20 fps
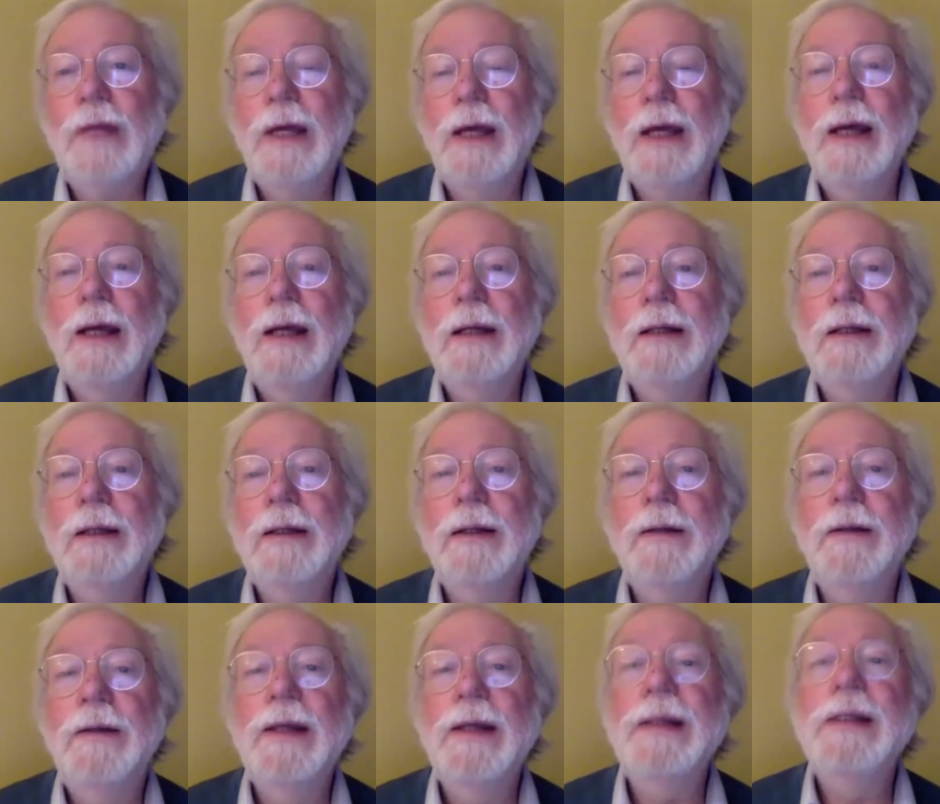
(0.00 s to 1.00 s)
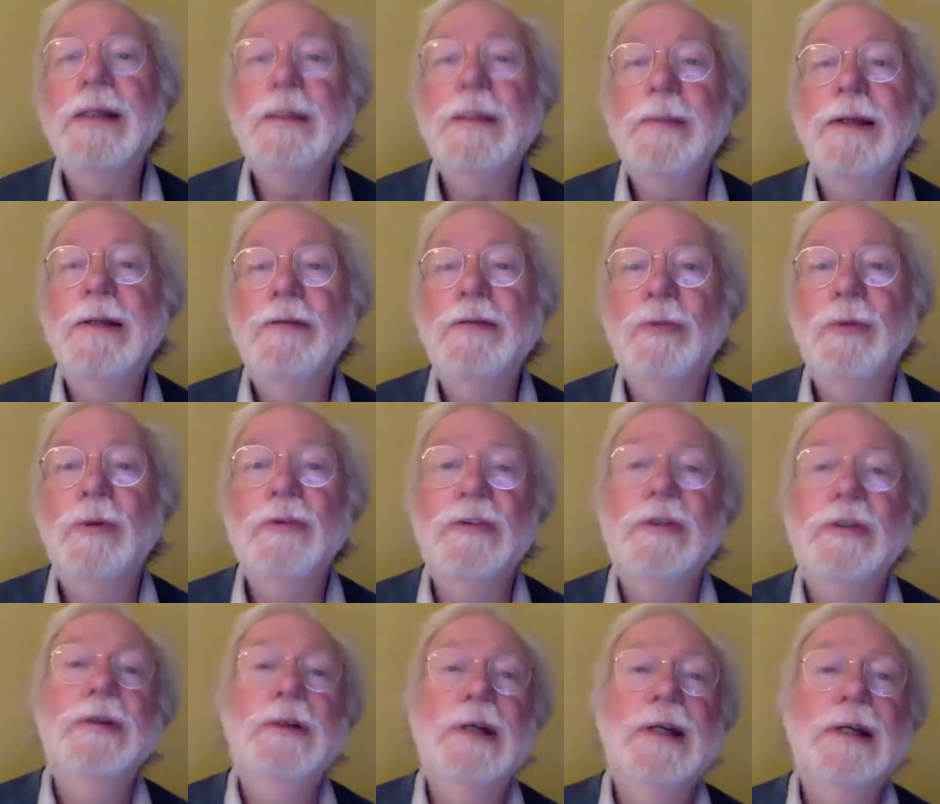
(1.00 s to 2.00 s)
And then it depends what's
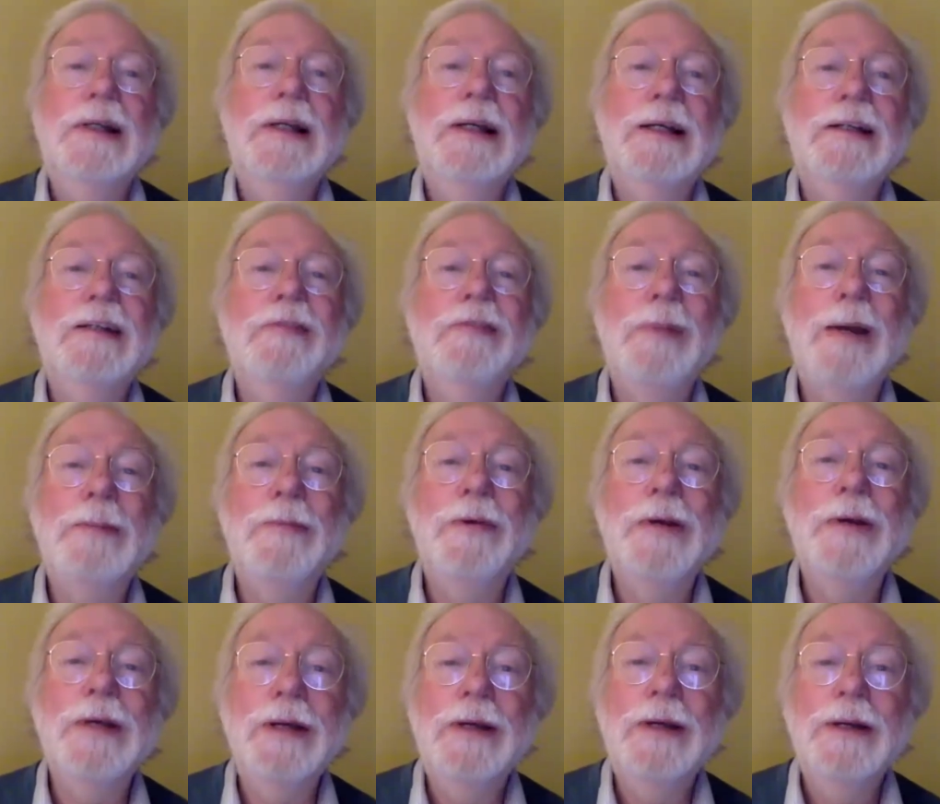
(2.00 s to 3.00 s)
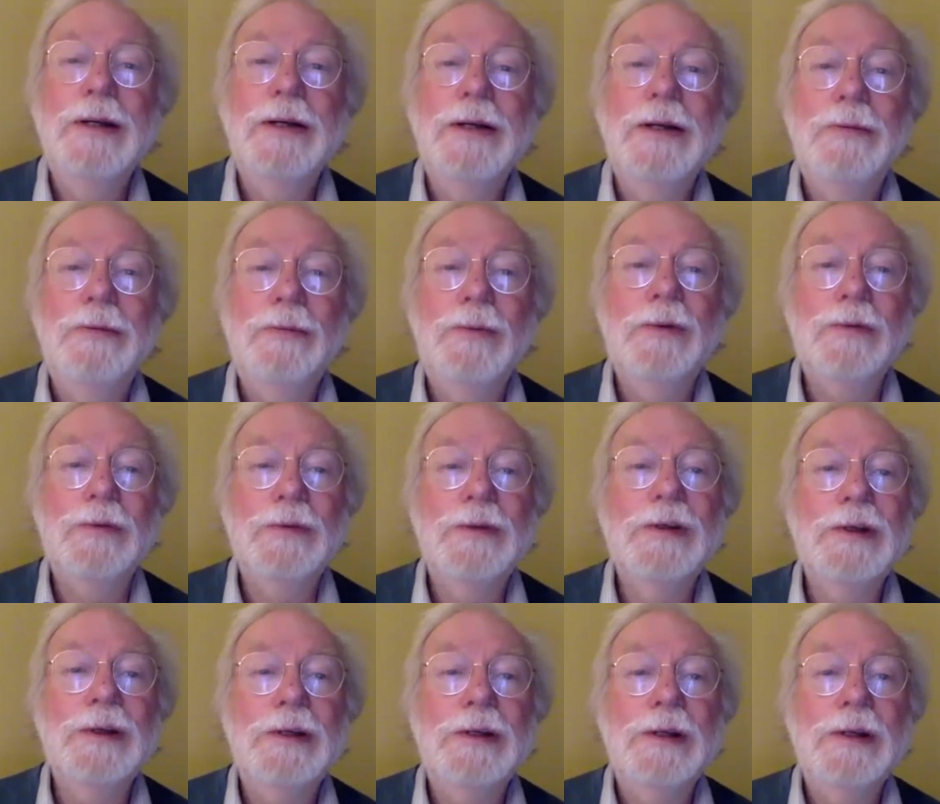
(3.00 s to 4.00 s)
in the collective memory, what
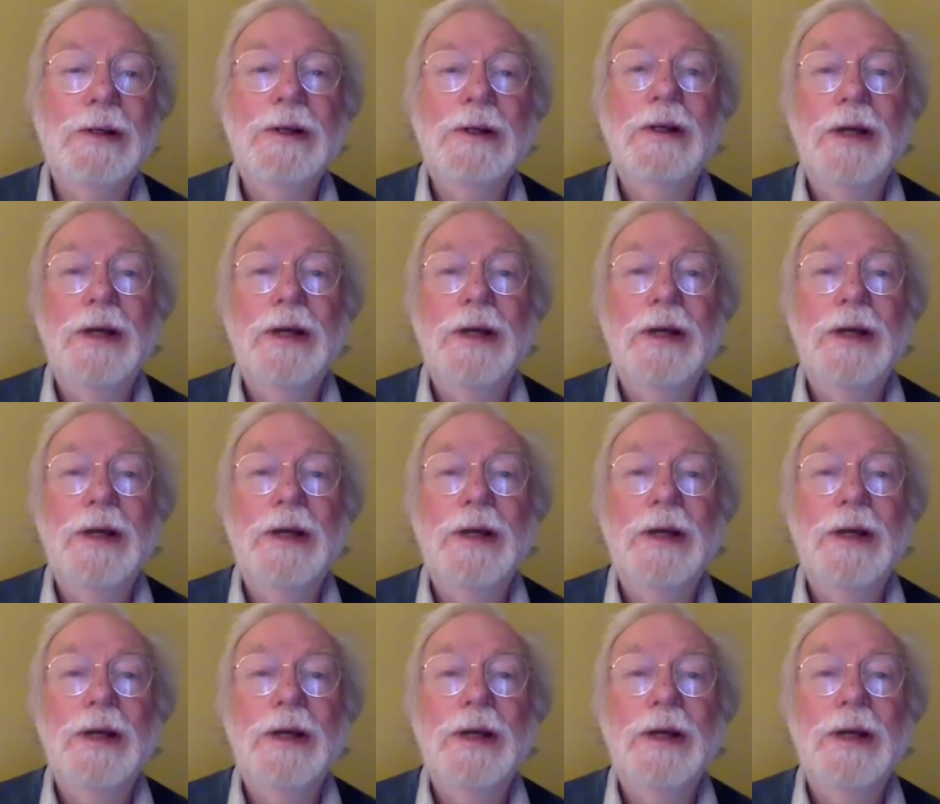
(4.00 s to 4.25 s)
the